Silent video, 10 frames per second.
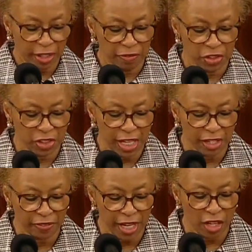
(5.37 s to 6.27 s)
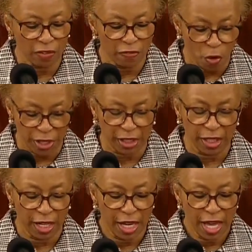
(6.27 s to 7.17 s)
of the State of
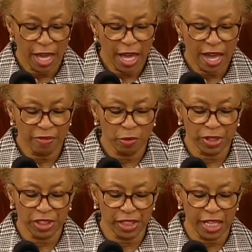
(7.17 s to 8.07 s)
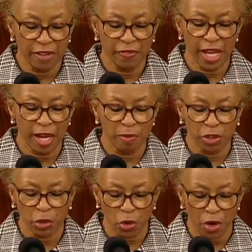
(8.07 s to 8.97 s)
California, having received a
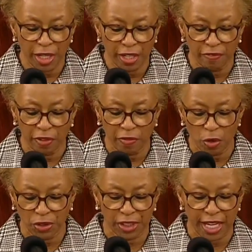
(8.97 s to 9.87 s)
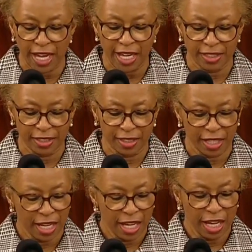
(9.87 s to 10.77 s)
majority of the votes cast,
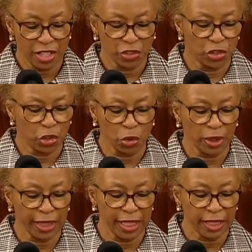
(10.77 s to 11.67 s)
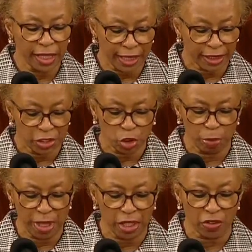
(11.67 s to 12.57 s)
is duly elected
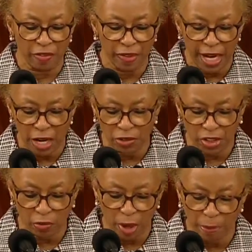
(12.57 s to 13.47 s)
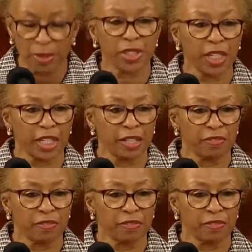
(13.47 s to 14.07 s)
Speaker of the House of Representatives.